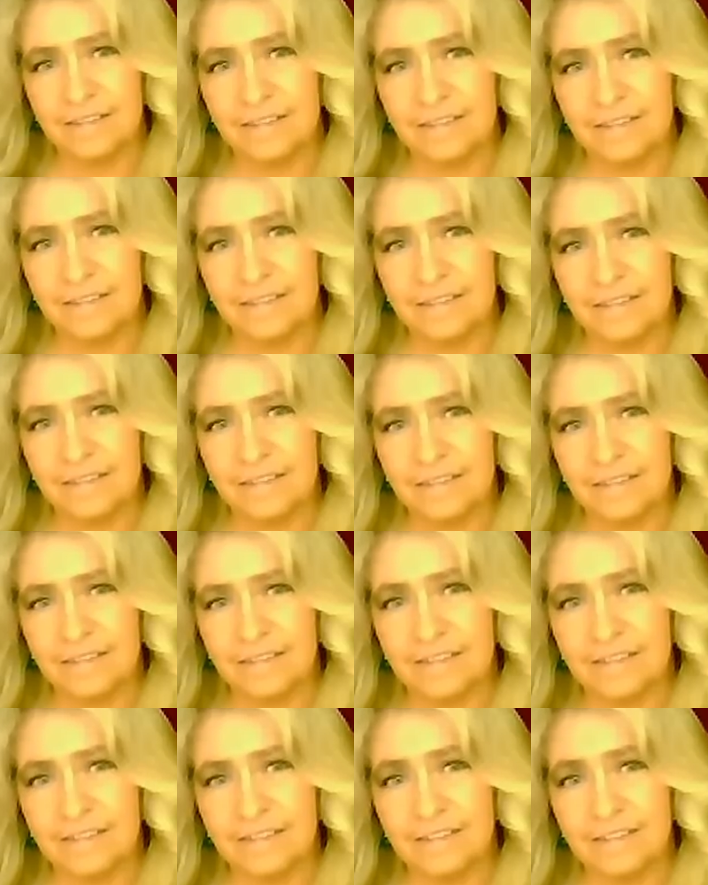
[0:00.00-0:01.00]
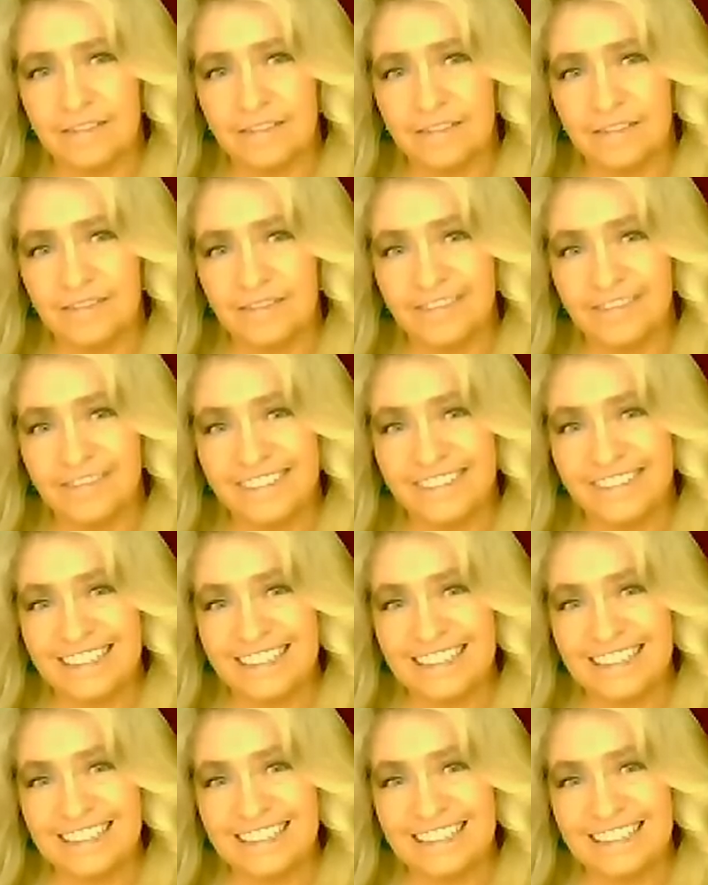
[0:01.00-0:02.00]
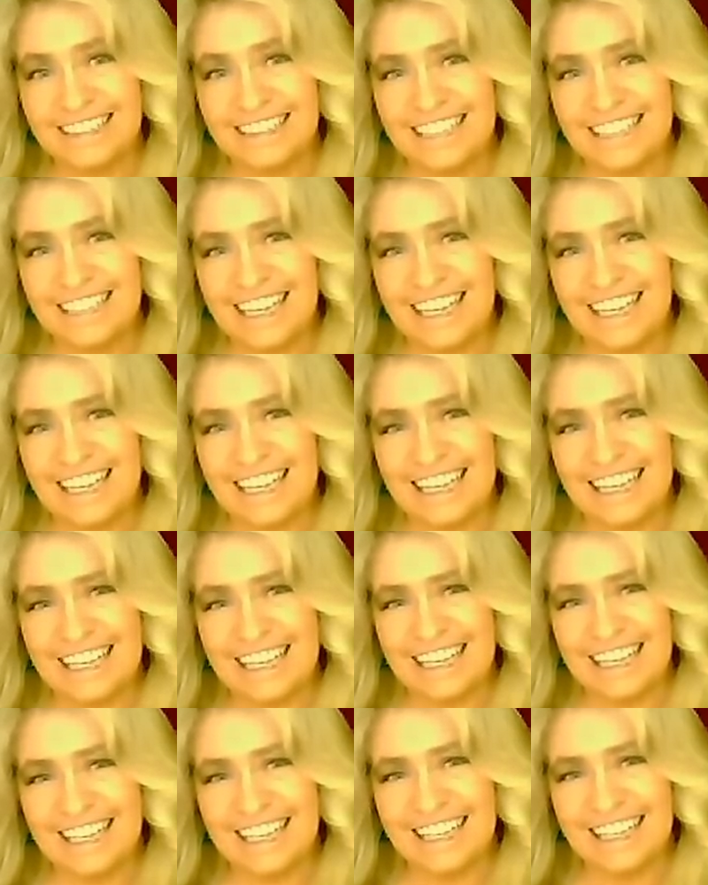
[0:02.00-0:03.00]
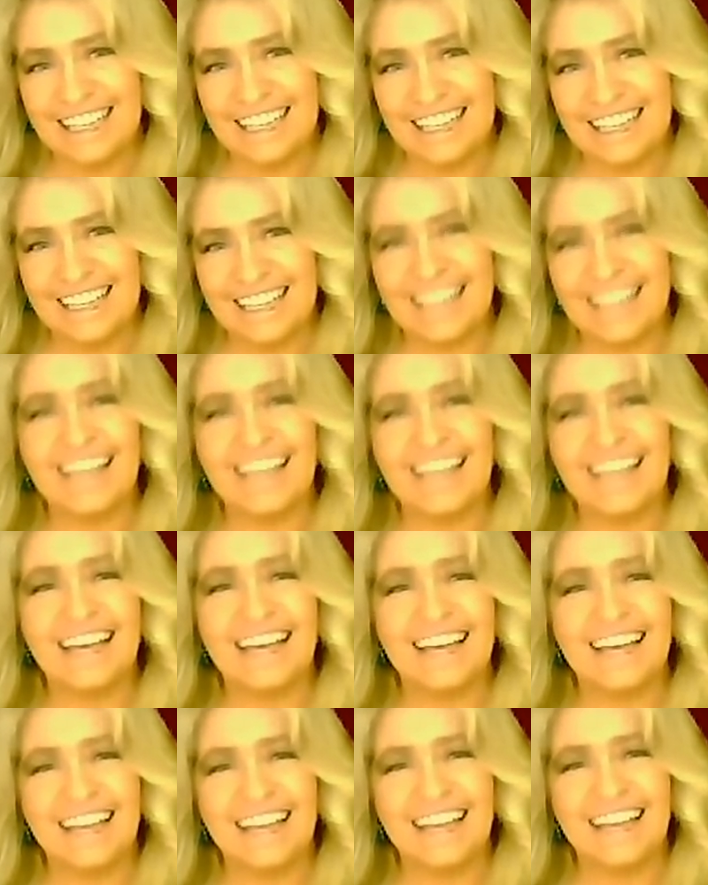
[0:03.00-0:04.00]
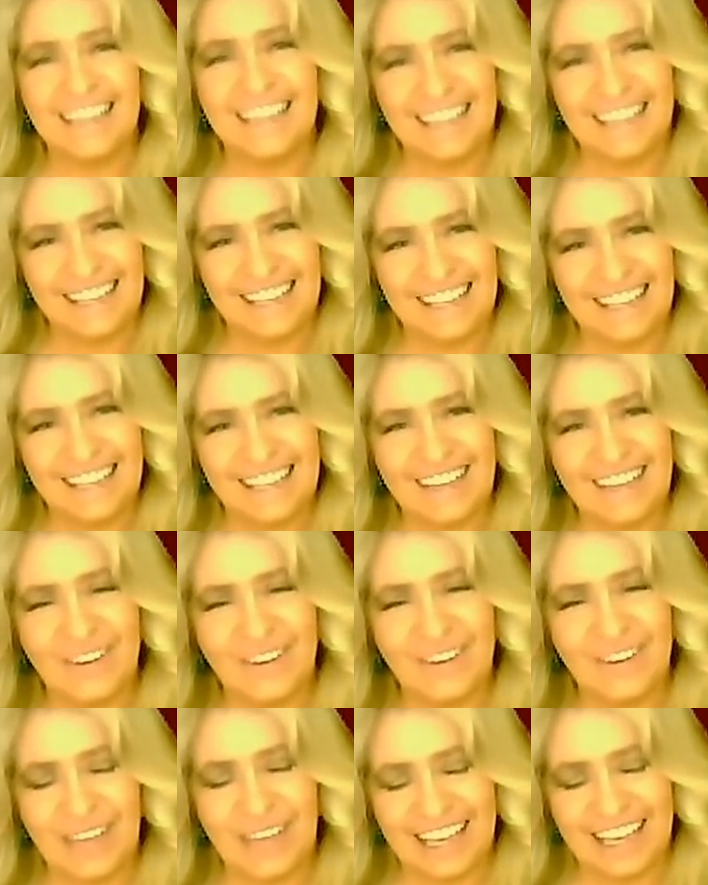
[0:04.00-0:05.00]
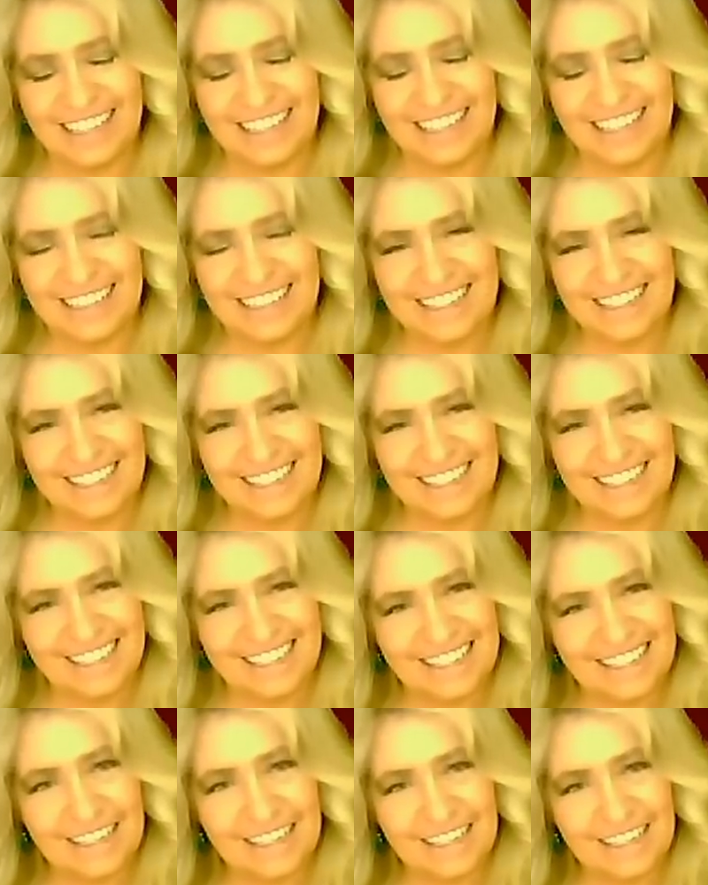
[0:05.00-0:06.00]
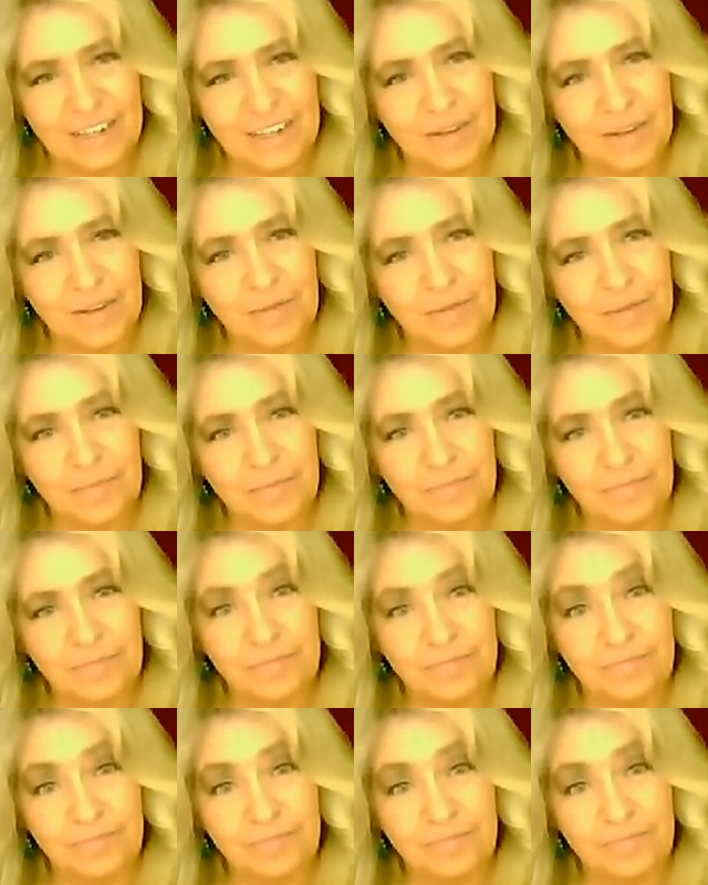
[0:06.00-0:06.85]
[no speech]